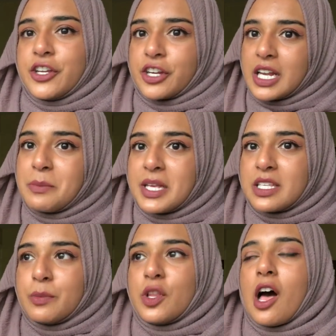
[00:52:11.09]
you're gonna mess
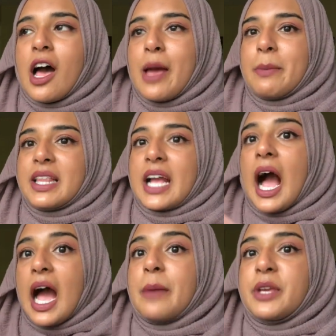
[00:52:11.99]
up a lot, but like
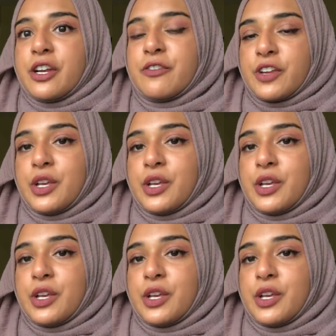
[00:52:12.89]
I'm here for